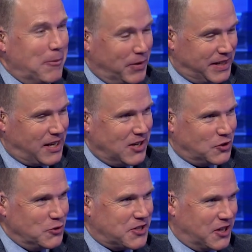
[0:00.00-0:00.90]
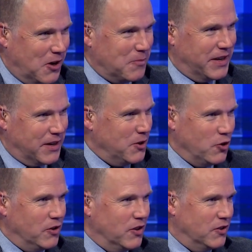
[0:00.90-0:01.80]
And plenty of cartoons to come then. I
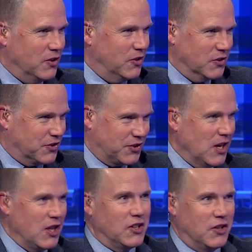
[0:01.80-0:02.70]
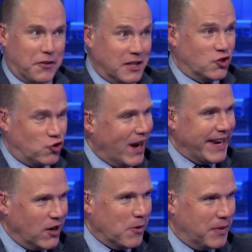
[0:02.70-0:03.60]
mean, there's nothing's
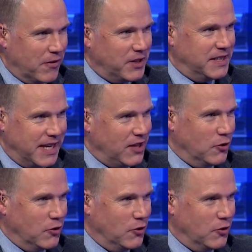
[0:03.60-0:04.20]
drying up every day.